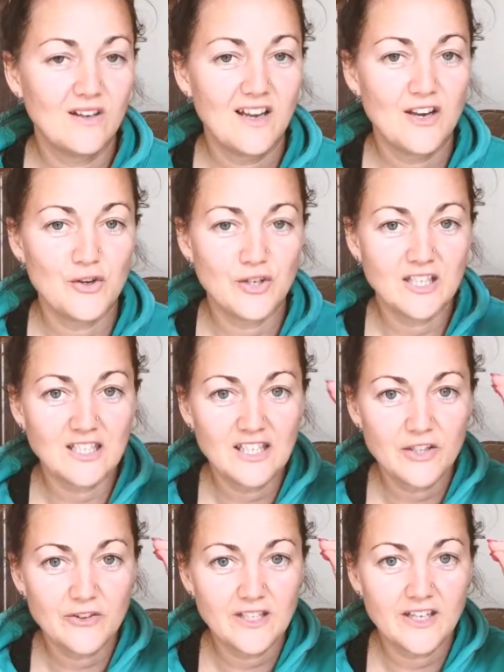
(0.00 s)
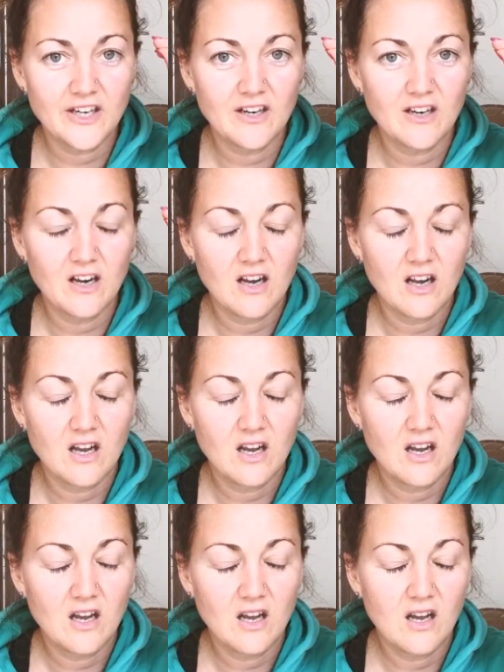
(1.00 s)
And you can literally go
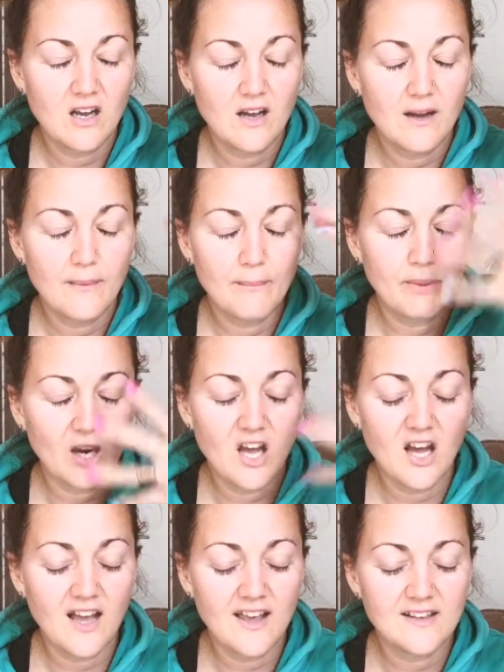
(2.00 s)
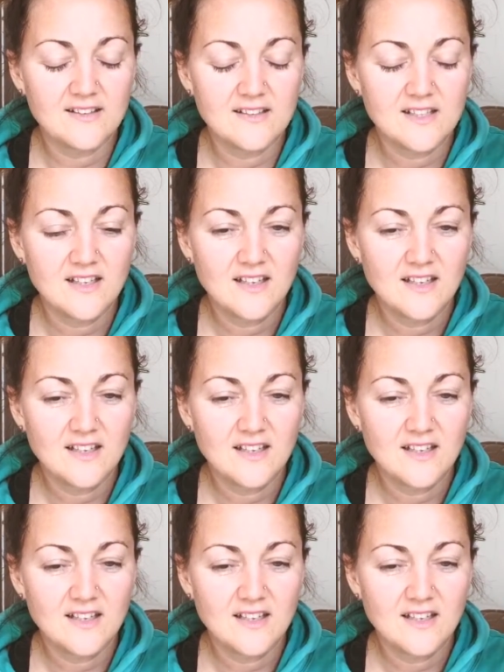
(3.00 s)
blind